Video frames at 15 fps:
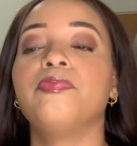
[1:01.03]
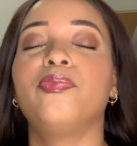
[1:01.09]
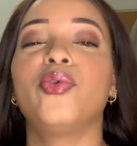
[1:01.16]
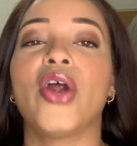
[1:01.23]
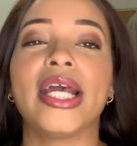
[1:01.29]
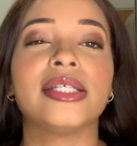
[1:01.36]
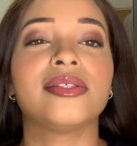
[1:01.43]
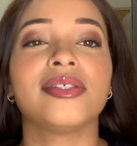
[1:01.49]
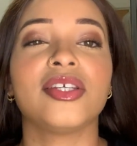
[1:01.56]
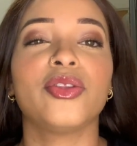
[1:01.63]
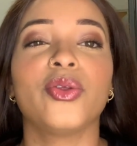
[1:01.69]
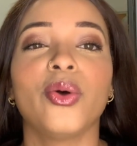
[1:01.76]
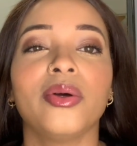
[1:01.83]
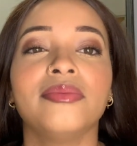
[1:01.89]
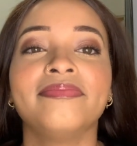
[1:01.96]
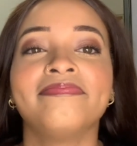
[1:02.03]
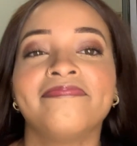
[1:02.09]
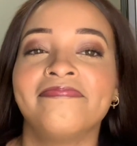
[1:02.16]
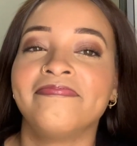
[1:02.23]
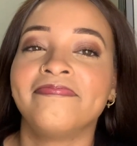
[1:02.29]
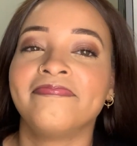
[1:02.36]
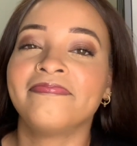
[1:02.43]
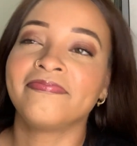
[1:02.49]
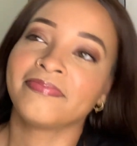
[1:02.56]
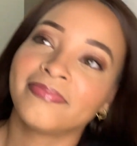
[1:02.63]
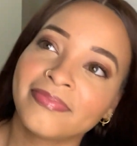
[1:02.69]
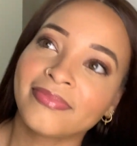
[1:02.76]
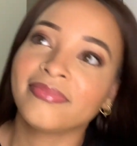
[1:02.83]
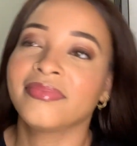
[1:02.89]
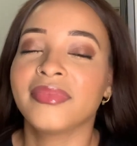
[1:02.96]
pricey though.
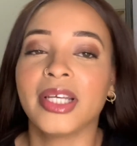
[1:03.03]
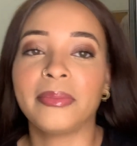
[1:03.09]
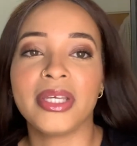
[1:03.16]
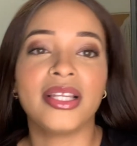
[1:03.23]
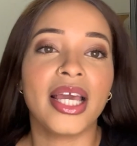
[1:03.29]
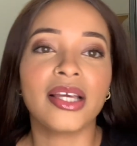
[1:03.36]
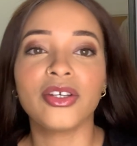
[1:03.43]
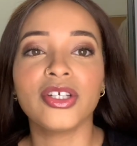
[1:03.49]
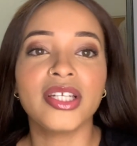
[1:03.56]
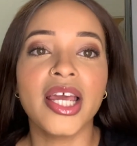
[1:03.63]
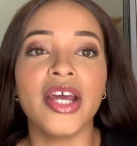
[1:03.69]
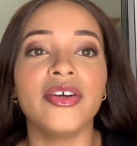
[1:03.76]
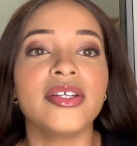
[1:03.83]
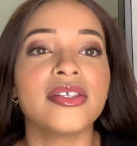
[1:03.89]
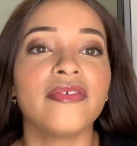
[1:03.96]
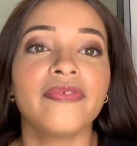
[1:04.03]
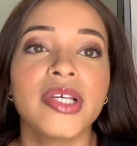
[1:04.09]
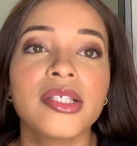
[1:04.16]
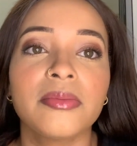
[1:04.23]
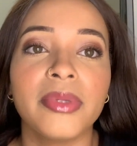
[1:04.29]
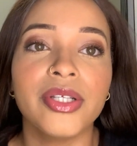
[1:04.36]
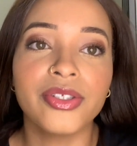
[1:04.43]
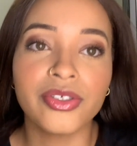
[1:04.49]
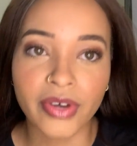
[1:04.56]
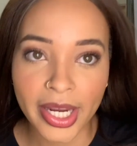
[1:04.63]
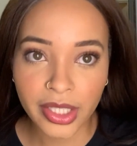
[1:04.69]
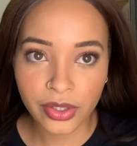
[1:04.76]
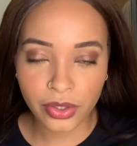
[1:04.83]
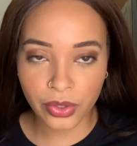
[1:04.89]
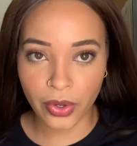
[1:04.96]
I mean, like good hair is investment,
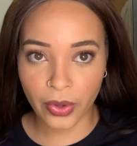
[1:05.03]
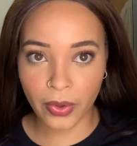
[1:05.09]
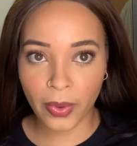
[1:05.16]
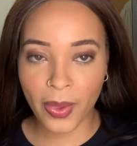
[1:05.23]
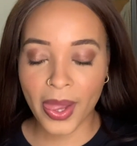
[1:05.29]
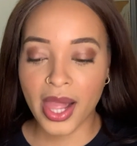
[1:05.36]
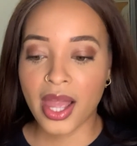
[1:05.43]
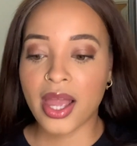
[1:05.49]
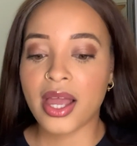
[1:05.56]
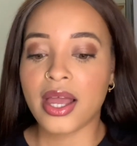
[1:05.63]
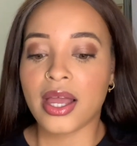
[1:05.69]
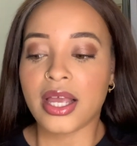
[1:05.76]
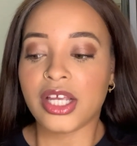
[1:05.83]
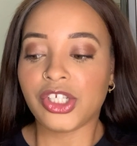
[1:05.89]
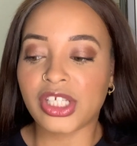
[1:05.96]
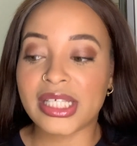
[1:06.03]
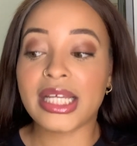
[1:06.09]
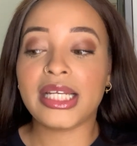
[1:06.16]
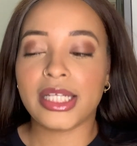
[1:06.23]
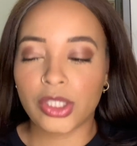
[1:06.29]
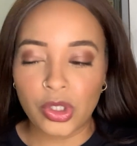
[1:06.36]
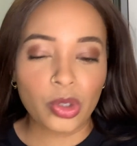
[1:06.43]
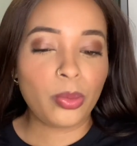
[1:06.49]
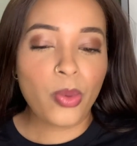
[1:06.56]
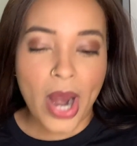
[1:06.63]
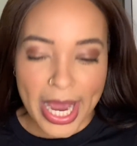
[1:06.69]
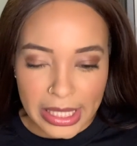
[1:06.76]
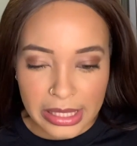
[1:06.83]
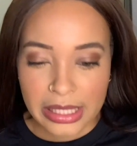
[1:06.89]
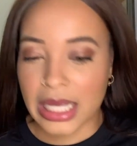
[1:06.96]
right? So she's a little
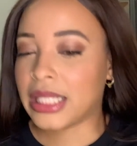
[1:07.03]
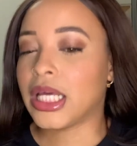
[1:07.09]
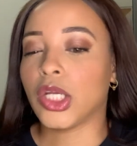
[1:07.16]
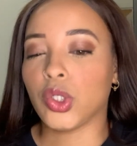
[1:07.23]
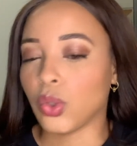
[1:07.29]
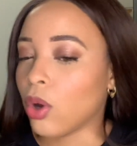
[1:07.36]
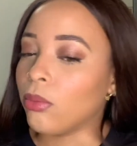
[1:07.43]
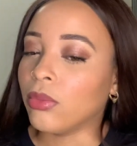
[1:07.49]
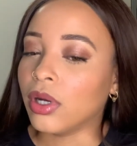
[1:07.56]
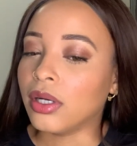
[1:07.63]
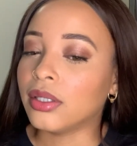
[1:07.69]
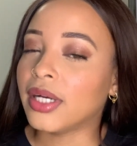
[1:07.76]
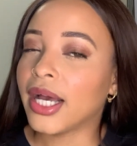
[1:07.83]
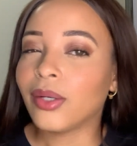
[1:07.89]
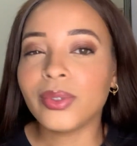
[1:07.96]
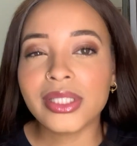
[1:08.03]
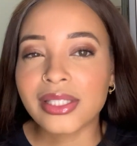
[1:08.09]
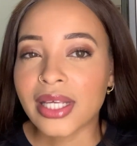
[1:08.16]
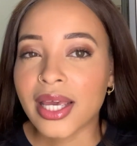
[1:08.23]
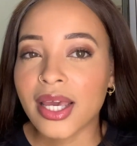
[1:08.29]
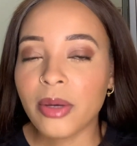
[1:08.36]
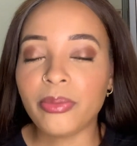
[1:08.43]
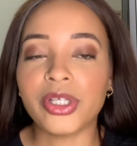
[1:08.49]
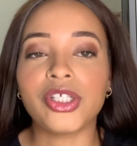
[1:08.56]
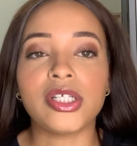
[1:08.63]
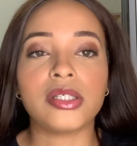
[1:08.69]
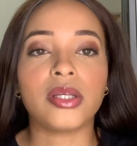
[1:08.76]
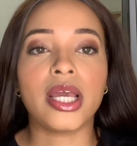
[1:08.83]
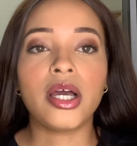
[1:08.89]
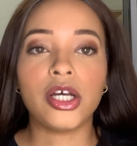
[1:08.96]
pricier than normal, I would say, but
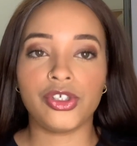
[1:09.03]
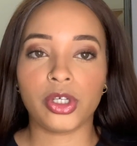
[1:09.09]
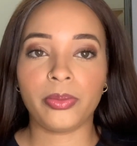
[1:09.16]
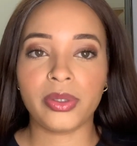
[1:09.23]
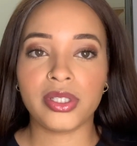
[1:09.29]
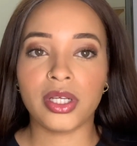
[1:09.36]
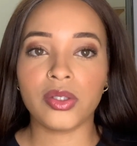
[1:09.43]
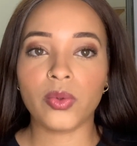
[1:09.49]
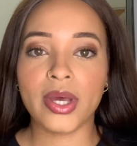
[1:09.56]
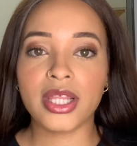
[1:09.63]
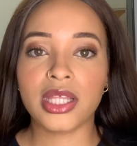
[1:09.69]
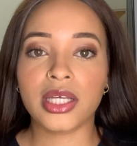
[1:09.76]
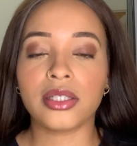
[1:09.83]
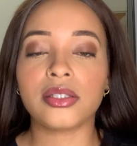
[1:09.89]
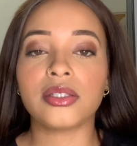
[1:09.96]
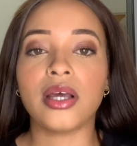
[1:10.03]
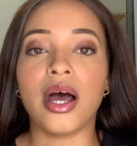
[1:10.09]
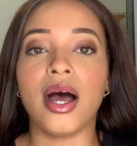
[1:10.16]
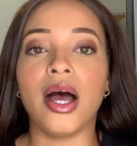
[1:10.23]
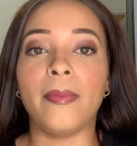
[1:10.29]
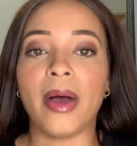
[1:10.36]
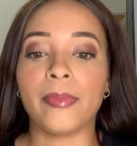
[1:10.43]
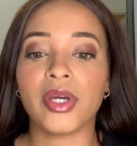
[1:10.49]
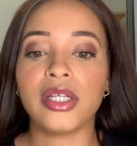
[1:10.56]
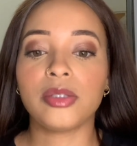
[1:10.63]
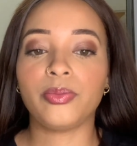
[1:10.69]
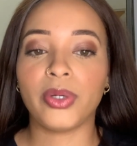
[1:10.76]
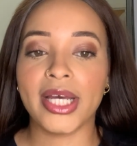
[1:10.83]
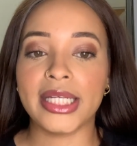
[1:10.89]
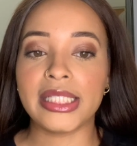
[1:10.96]
she's 100% worth it. I'm going to
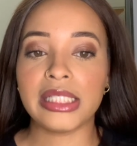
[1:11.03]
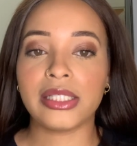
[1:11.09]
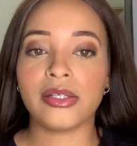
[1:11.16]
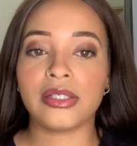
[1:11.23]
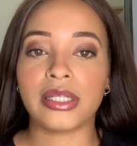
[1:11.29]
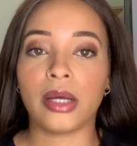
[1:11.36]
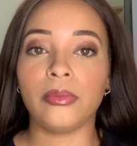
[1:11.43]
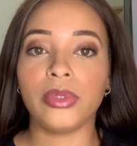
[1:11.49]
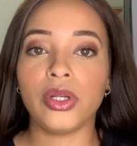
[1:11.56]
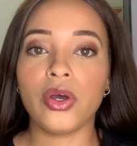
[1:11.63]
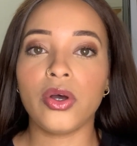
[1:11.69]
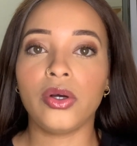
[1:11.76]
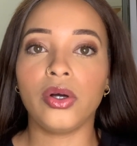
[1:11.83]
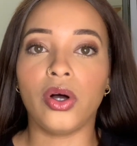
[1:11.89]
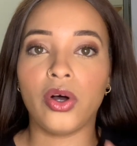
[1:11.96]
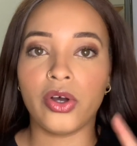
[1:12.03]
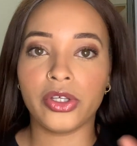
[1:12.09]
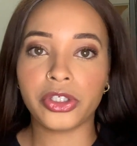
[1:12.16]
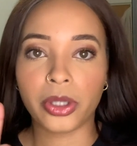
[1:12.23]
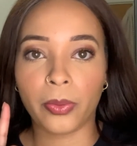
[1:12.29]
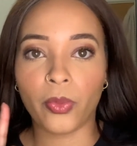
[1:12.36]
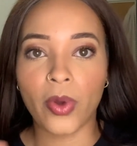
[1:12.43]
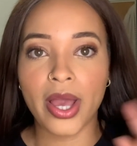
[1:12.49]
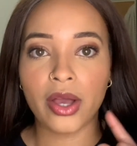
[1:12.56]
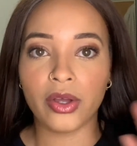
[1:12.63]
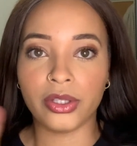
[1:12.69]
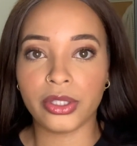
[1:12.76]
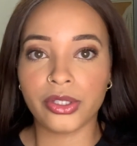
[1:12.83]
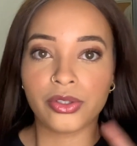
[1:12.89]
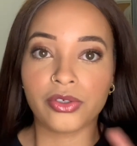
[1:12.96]
put her details down below or somewhere
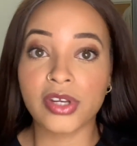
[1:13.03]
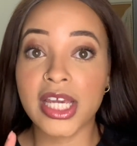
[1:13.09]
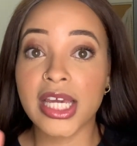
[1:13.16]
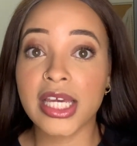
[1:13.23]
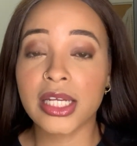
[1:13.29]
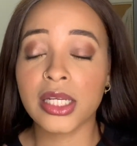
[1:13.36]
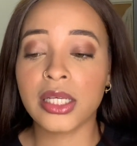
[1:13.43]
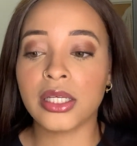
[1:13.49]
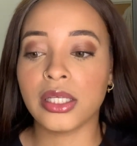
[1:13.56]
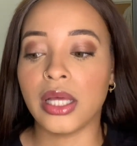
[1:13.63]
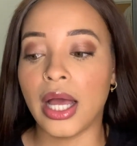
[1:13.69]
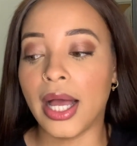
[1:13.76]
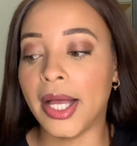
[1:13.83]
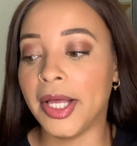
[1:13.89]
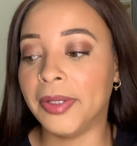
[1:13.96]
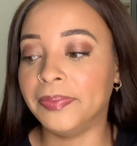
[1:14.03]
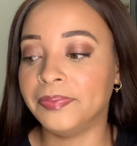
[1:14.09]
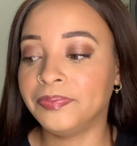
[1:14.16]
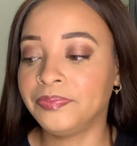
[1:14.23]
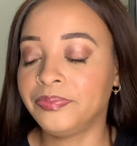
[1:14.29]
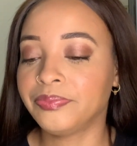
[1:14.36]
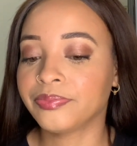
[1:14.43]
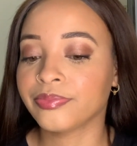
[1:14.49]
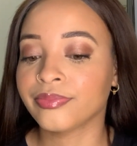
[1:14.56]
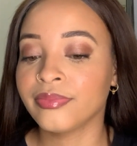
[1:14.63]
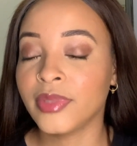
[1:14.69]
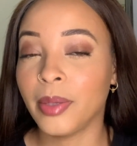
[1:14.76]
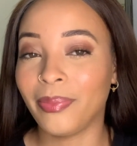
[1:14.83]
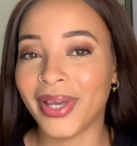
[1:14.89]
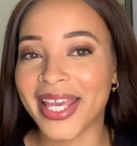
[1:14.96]
on the screen.
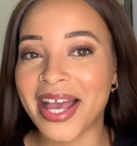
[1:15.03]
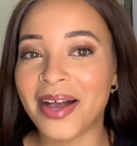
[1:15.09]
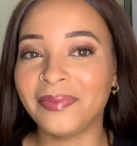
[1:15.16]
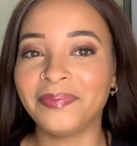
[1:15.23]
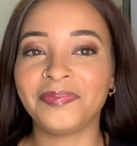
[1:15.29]
But yeah.